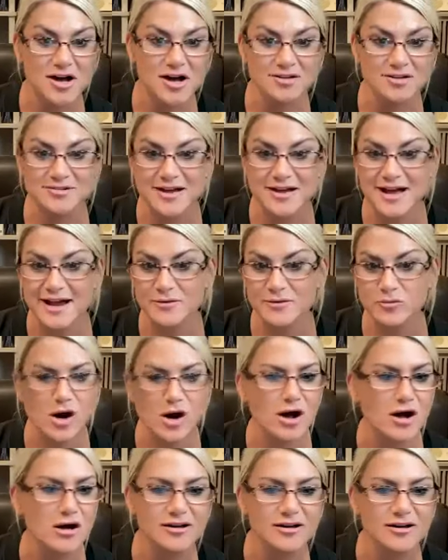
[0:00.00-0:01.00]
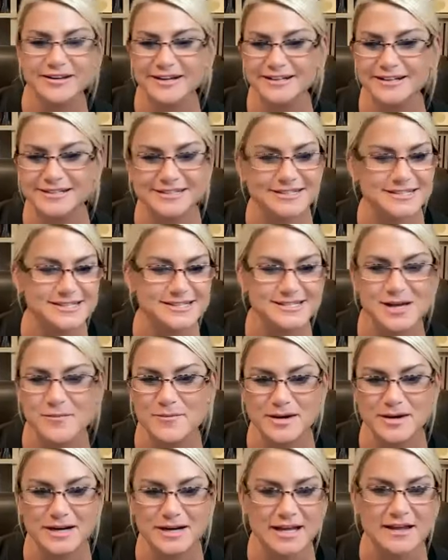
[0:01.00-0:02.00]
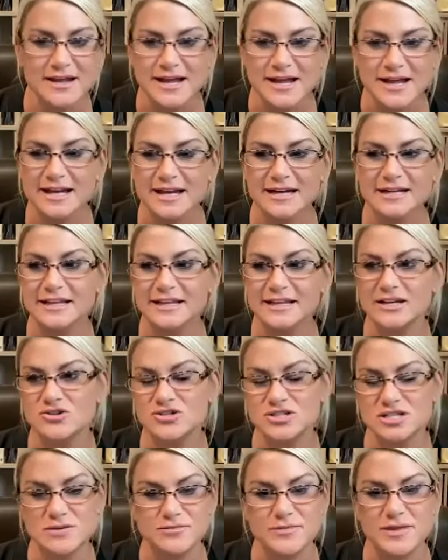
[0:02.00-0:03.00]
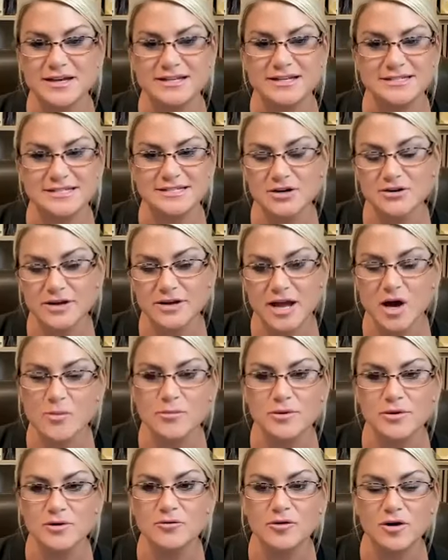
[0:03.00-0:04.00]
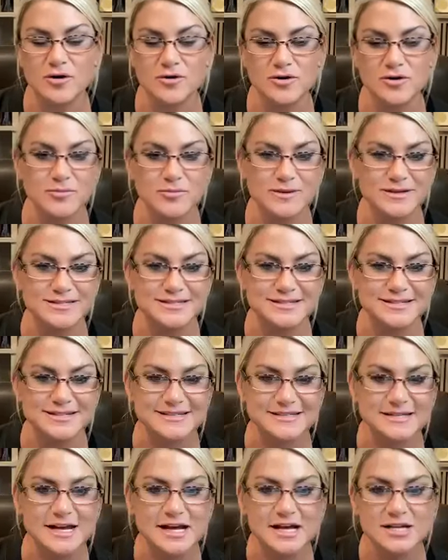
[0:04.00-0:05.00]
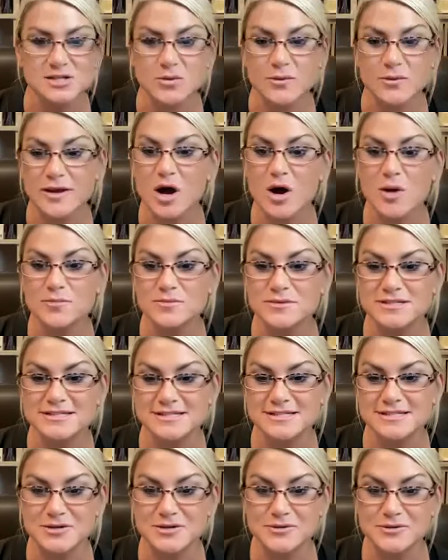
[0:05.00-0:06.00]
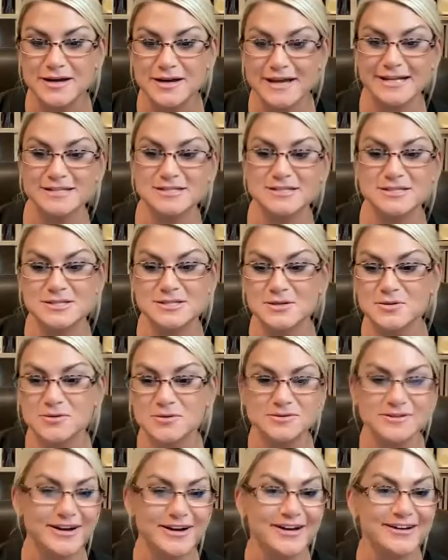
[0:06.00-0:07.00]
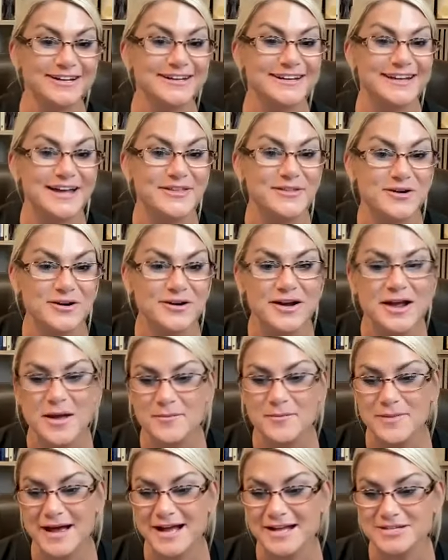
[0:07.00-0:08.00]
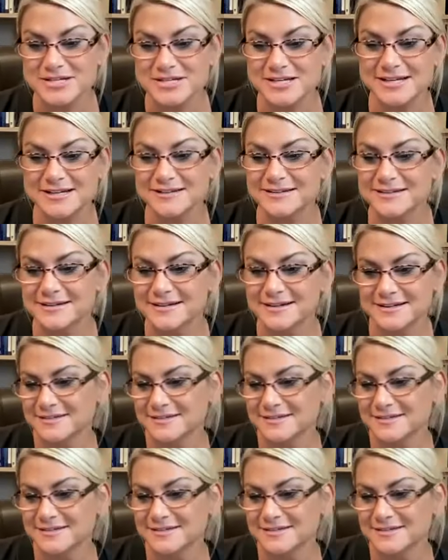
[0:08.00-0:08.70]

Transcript: online. We're all connected to somebody in leadership that is here to help you grow your business. So we hope to see you again soon on another patching,